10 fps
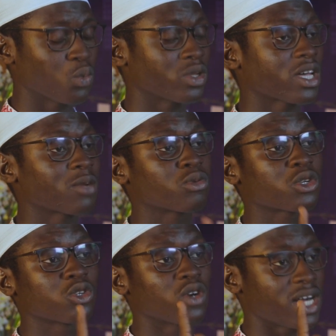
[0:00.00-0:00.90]
without
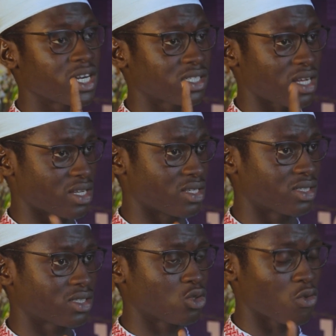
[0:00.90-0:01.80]
putting your hands like
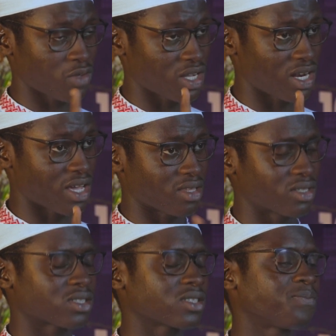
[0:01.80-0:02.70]
this, your finger like
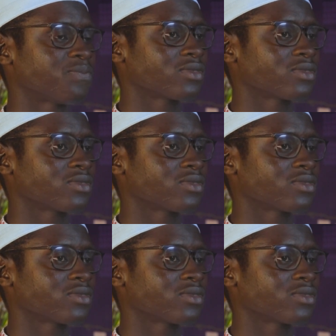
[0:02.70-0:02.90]
this,